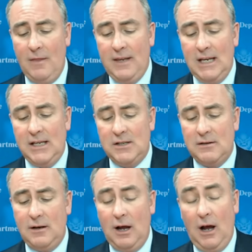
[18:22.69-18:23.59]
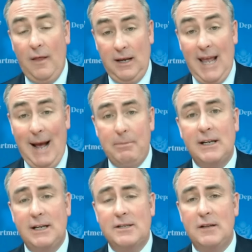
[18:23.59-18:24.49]
on these uh, on the
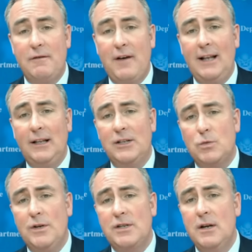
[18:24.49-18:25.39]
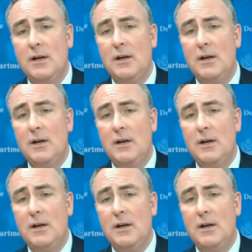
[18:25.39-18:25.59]
applicants and the finalists was